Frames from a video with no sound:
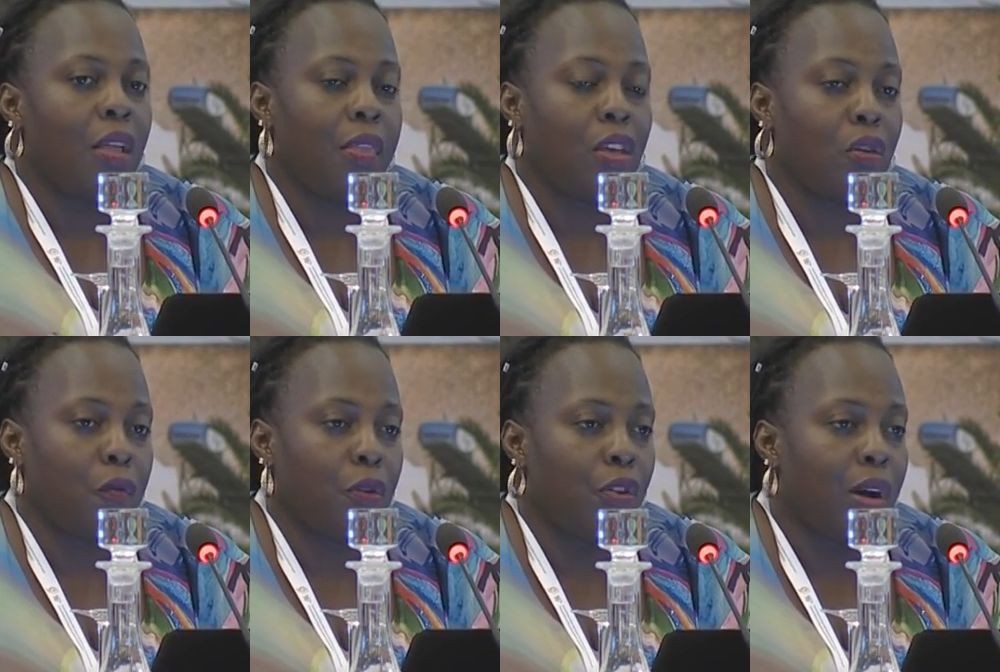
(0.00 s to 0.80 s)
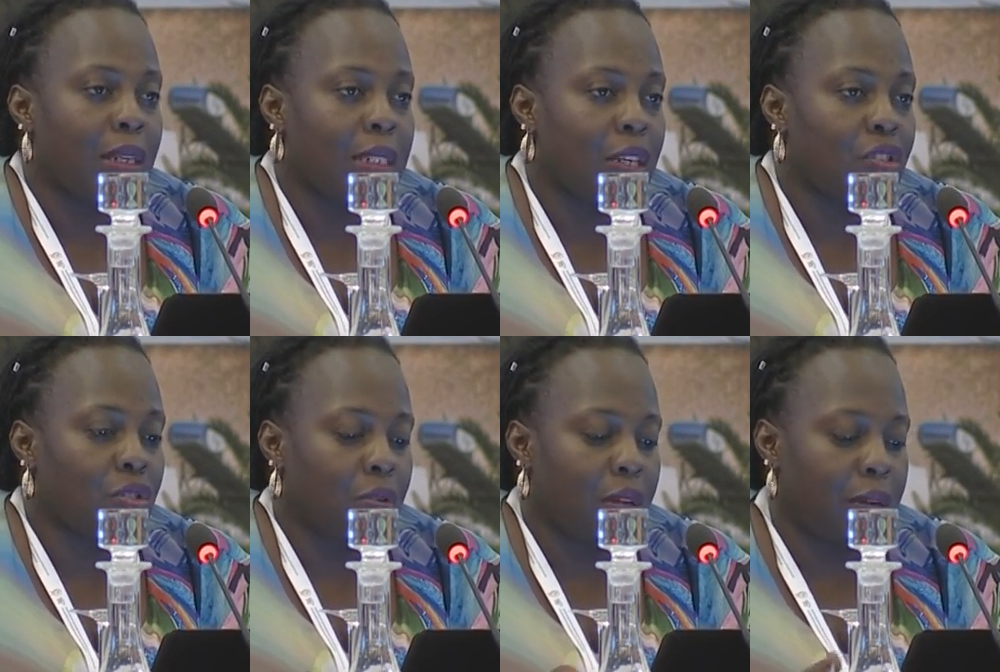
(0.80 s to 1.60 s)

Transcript: Thank you for your attention.